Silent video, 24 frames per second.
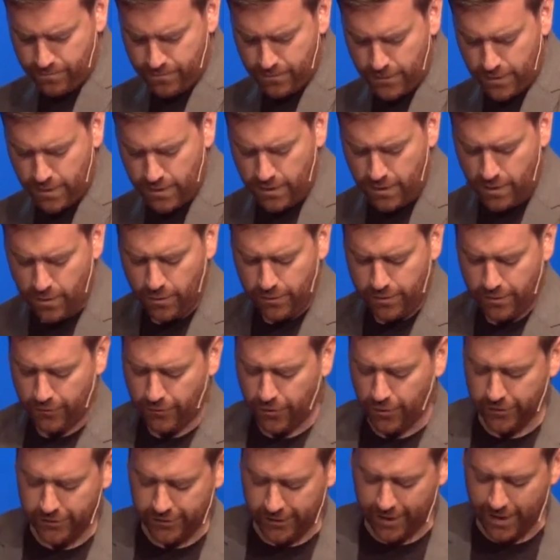You know what the
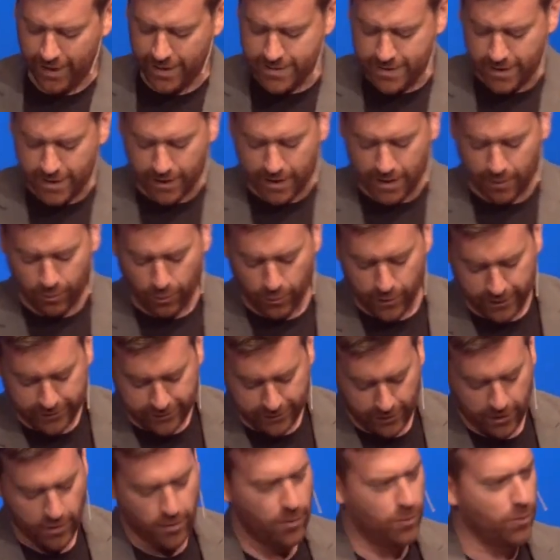first thing I did a couple weeks
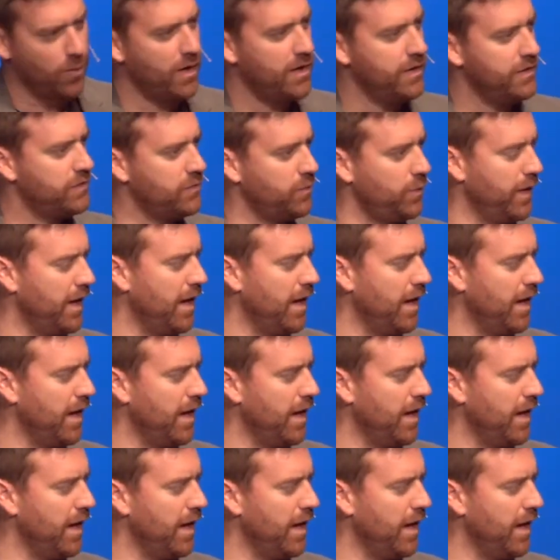ago was when